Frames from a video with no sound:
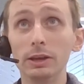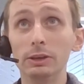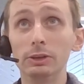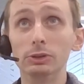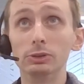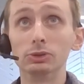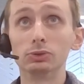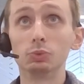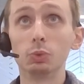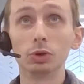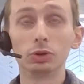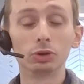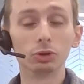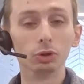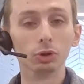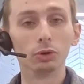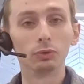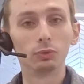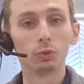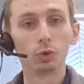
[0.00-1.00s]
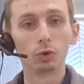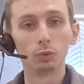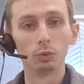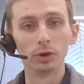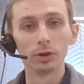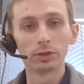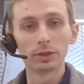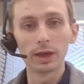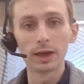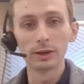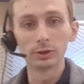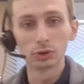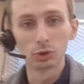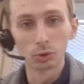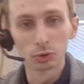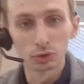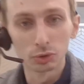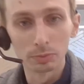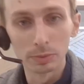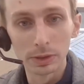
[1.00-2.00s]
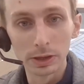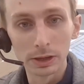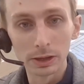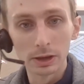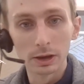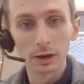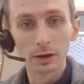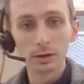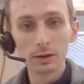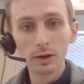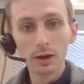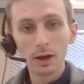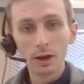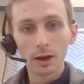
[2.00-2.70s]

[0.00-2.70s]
is what to look for with a social media